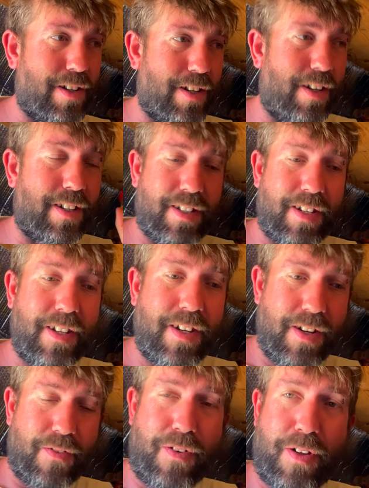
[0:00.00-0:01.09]
dogs
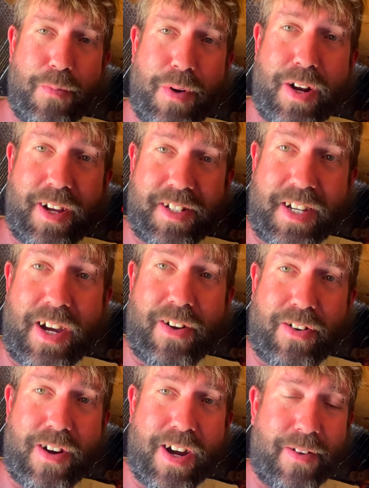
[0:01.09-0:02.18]
with a bit of
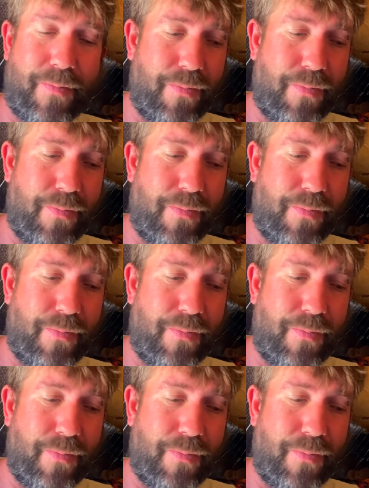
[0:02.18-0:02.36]
sauerkraut.